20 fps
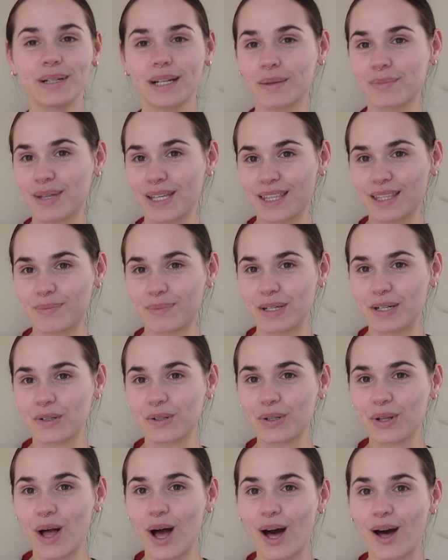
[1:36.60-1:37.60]
When I'm in the
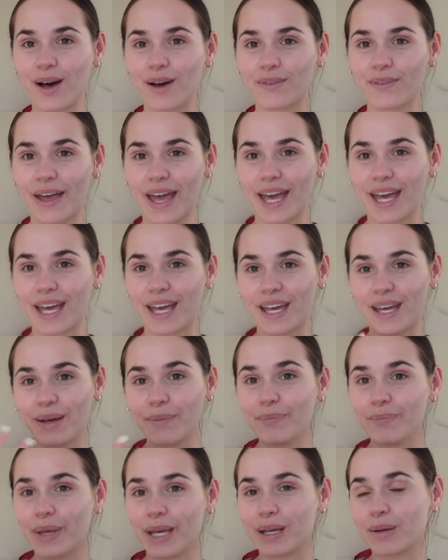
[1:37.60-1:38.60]
middle of a
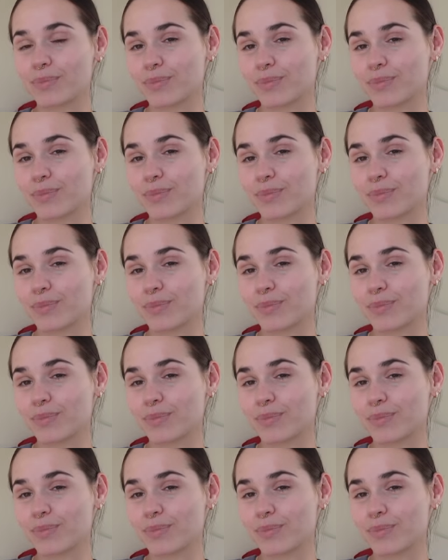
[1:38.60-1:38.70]
big